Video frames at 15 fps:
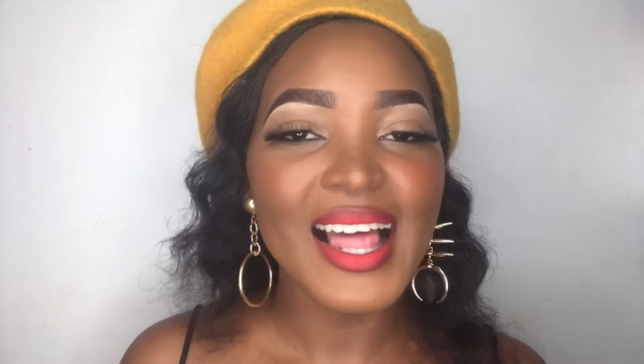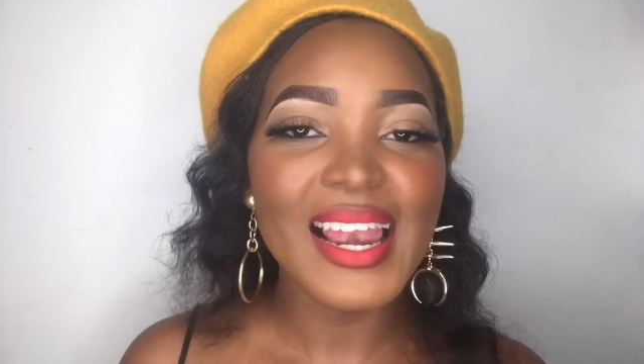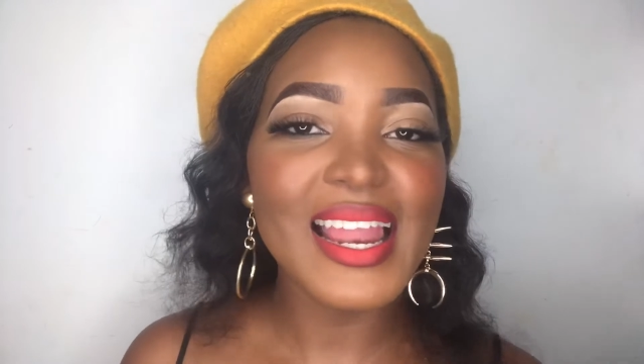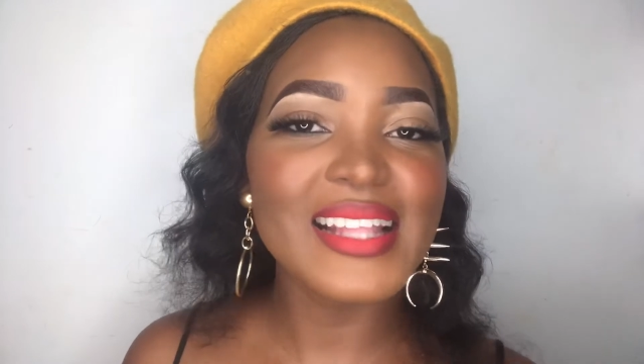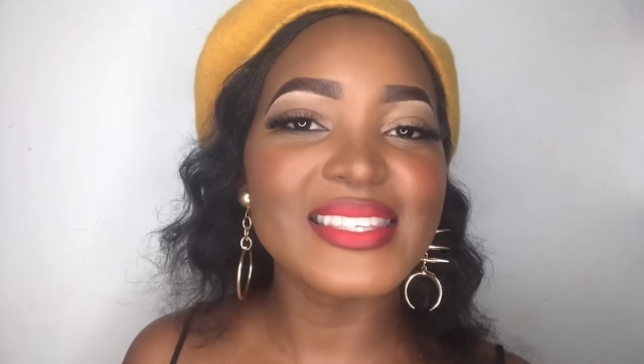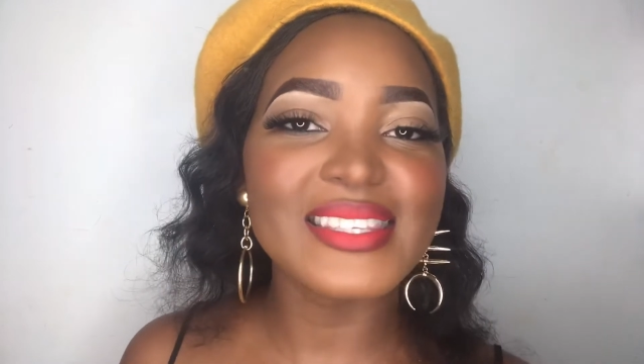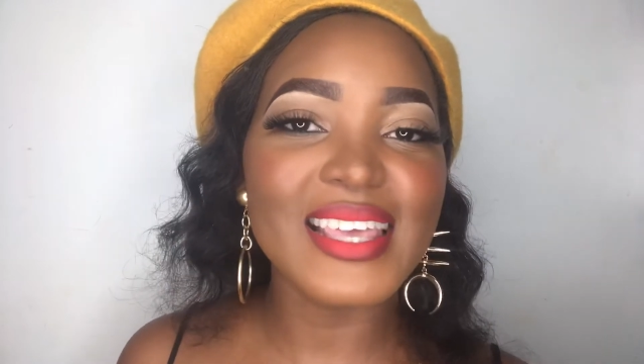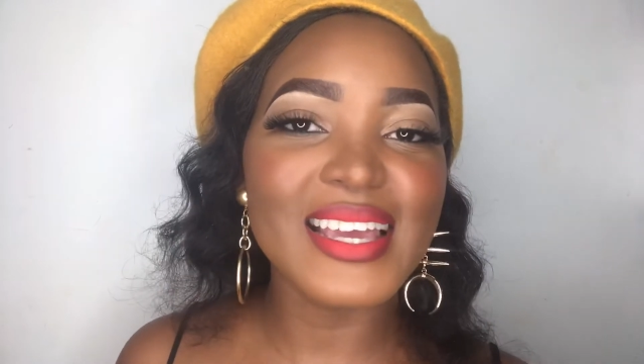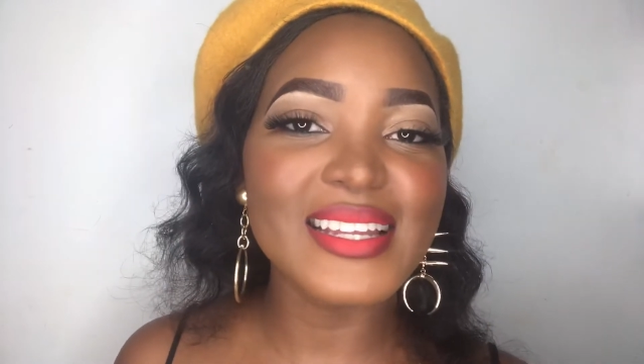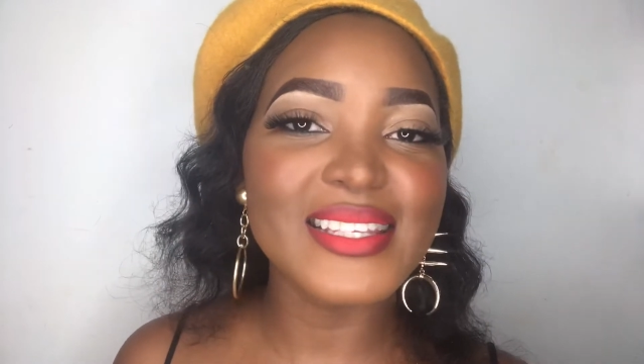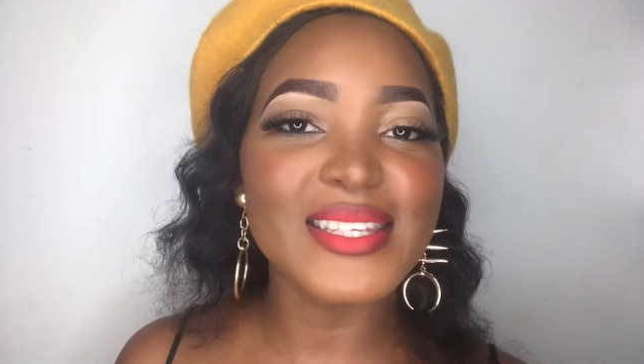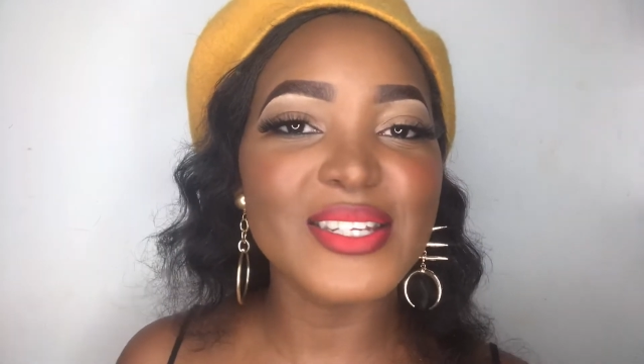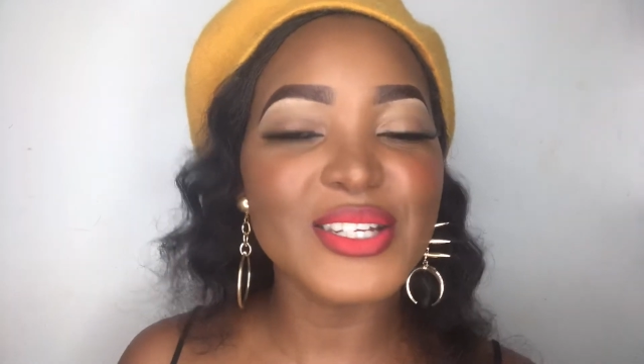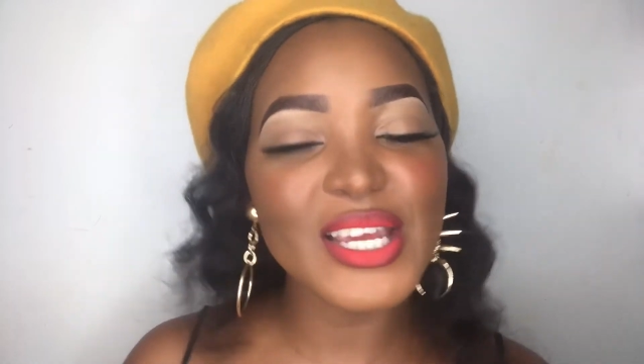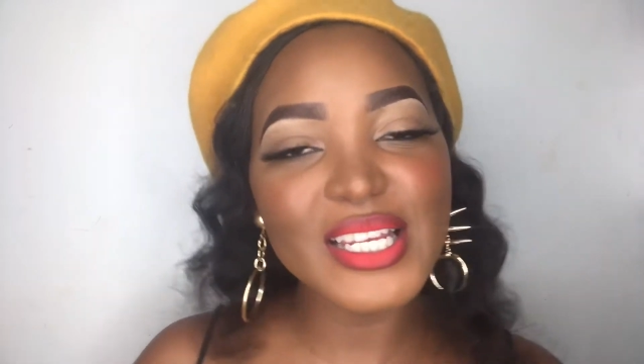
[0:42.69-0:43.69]
let's get
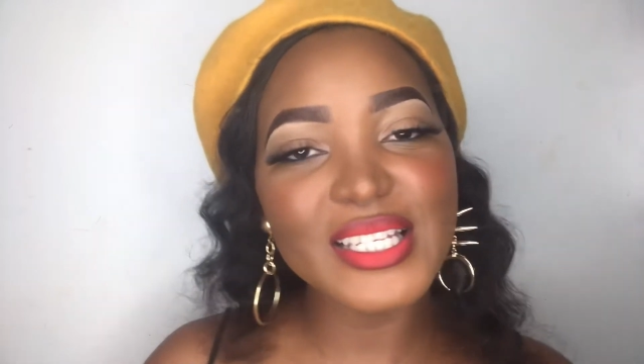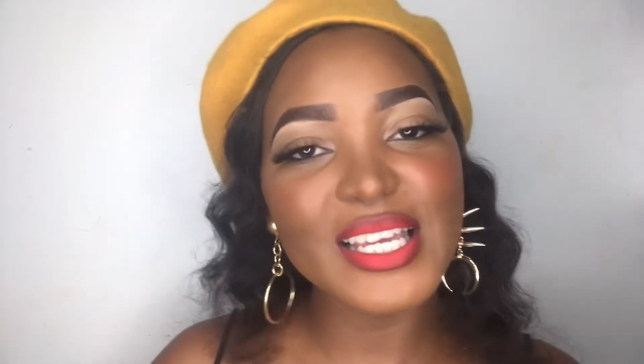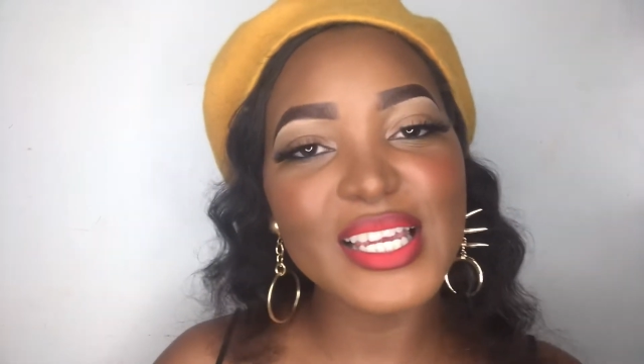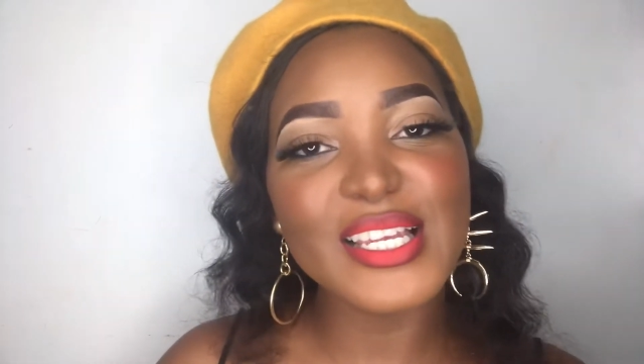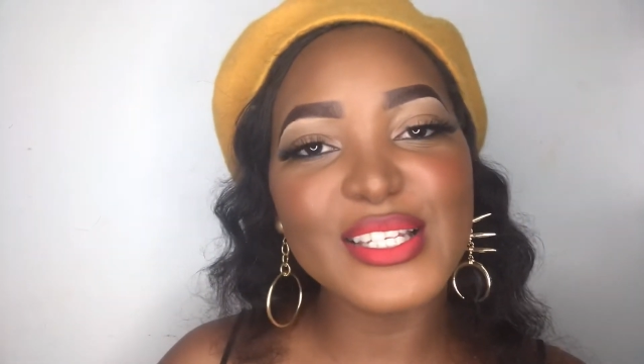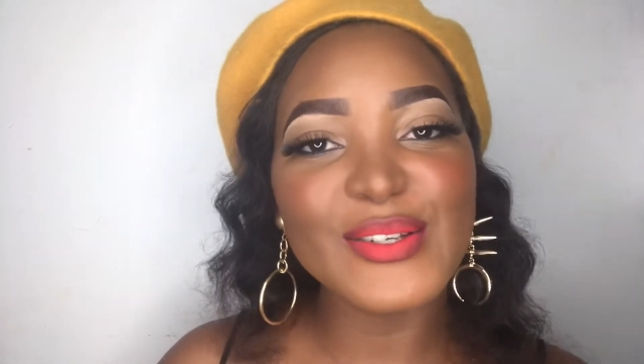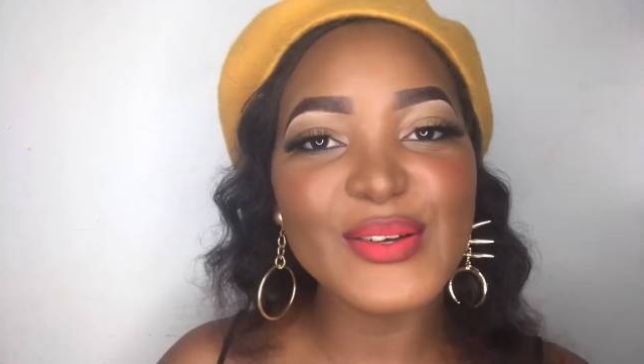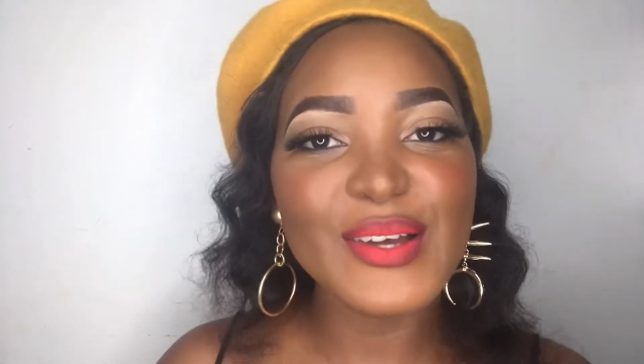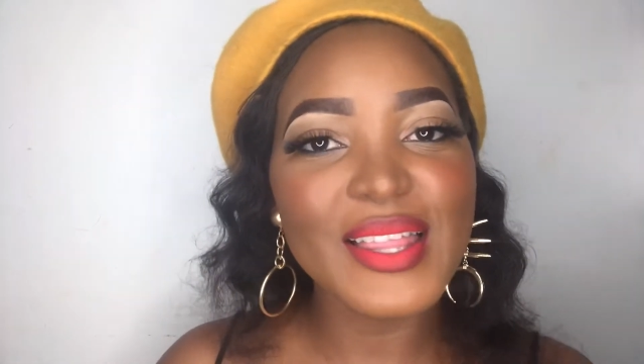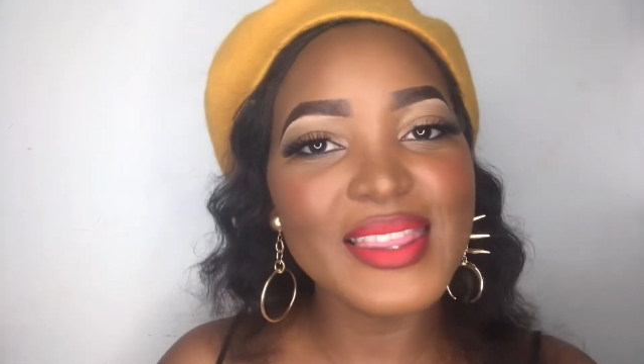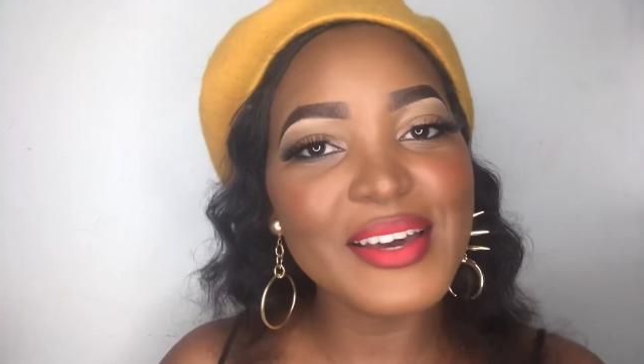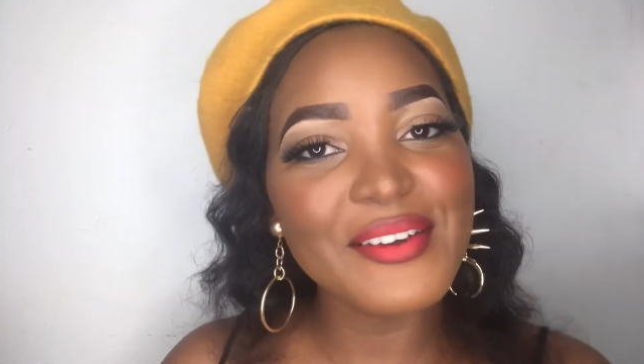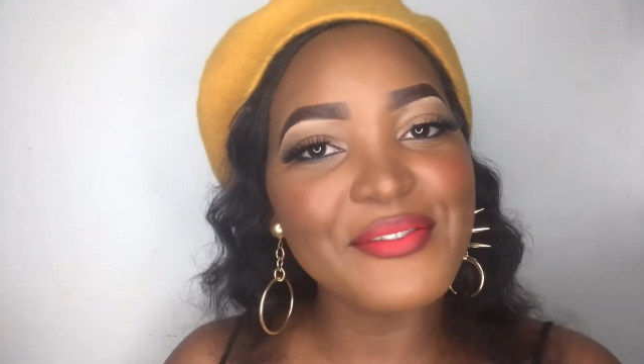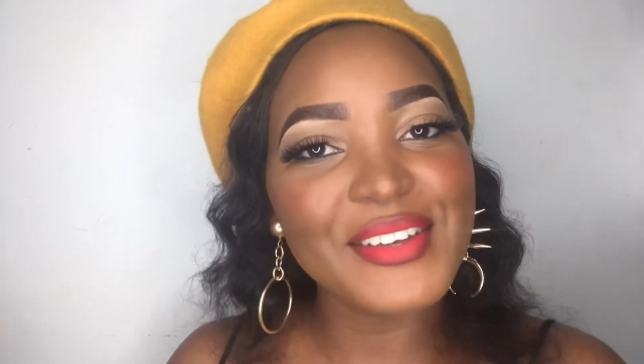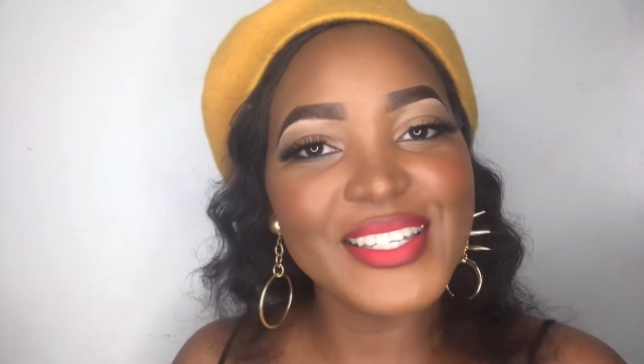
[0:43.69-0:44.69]
straight into
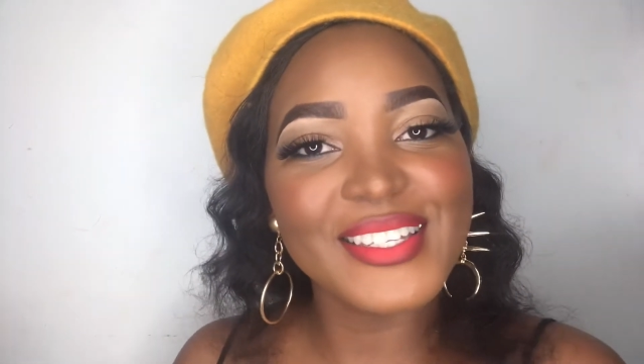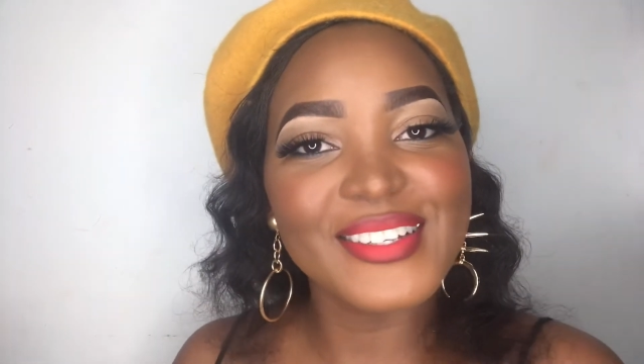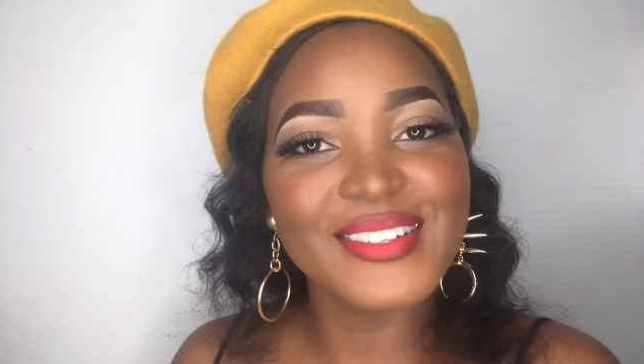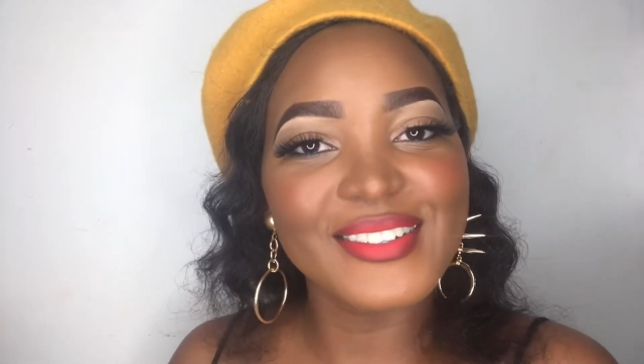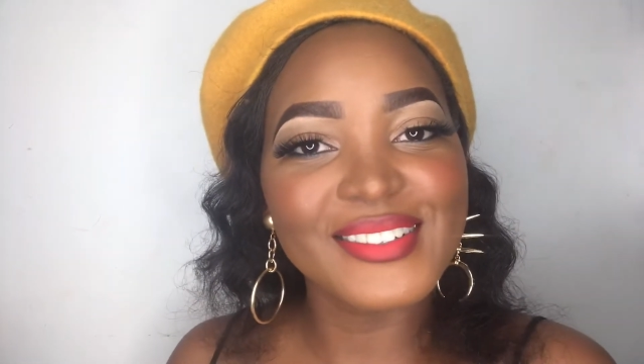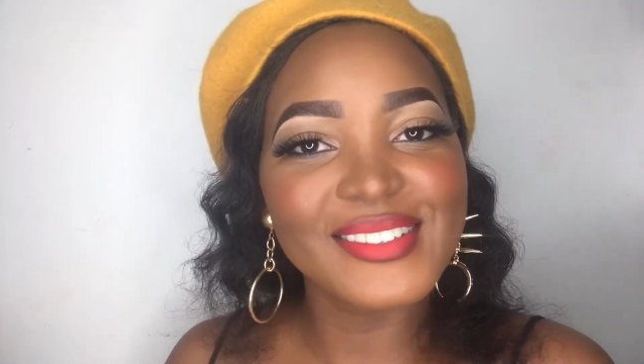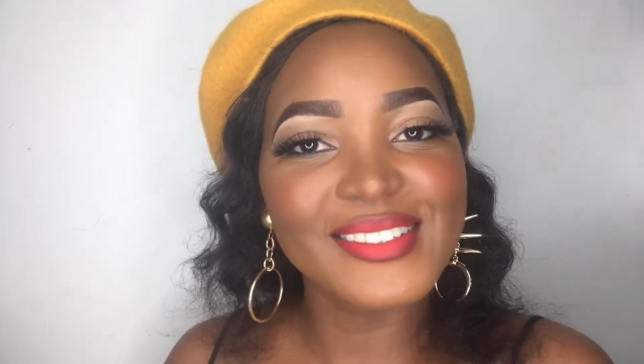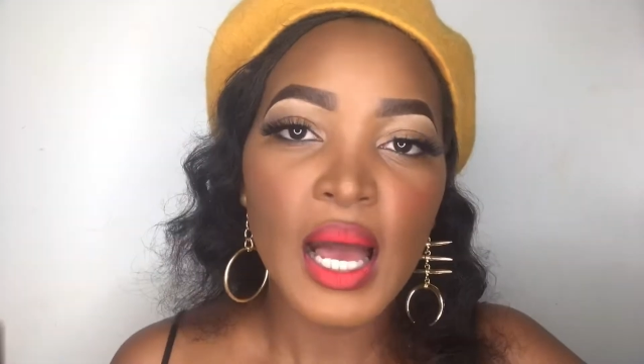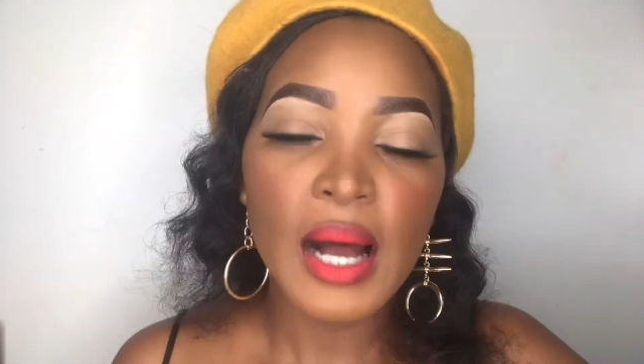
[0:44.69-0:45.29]
the video.